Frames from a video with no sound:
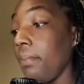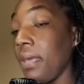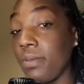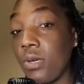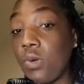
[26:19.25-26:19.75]
A
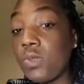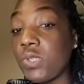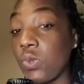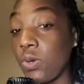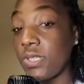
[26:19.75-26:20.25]
biblical
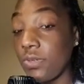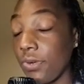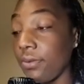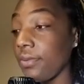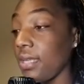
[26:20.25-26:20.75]

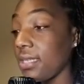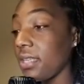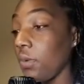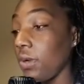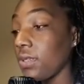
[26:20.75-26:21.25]
sorcerer,
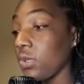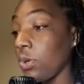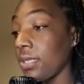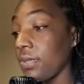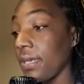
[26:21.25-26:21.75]
that's the word
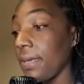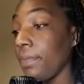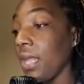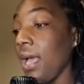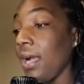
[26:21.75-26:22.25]

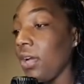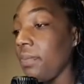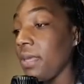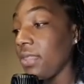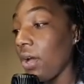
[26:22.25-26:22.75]
sorcery,
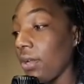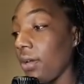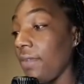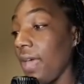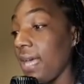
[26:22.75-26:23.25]
could be
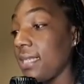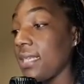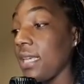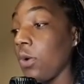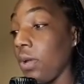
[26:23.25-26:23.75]
thought of
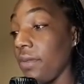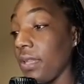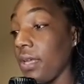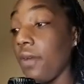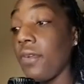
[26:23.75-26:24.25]
as
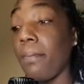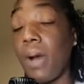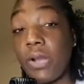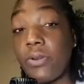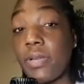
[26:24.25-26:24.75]
equivalent of a
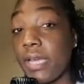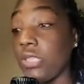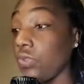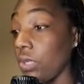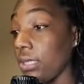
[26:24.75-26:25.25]

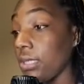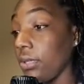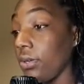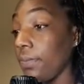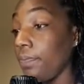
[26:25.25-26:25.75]
modern-day drug
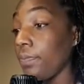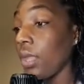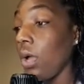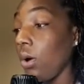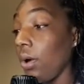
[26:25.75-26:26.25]
dealer,
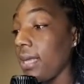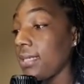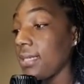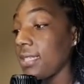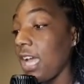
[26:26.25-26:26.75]
or
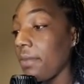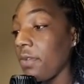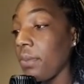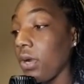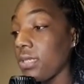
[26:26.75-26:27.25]
as the
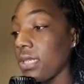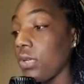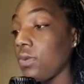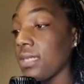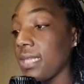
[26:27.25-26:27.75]
type of
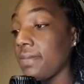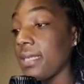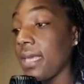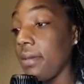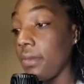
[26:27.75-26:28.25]
person who
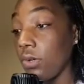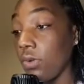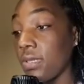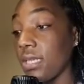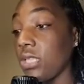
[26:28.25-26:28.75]
slips
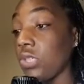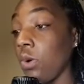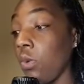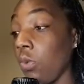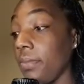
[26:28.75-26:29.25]
chemicals
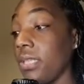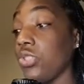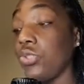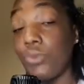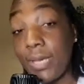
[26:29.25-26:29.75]
into a
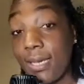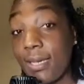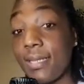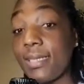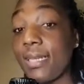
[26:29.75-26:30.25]
woman's
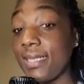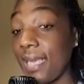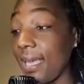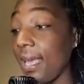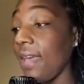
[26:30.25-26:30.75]
drink to
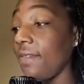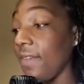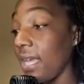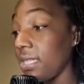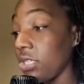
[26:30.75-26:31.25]
take
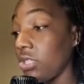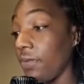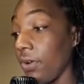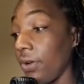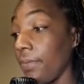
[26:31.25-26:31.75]

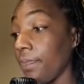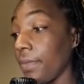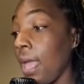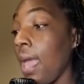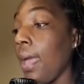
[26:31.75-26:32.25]
advantage of her.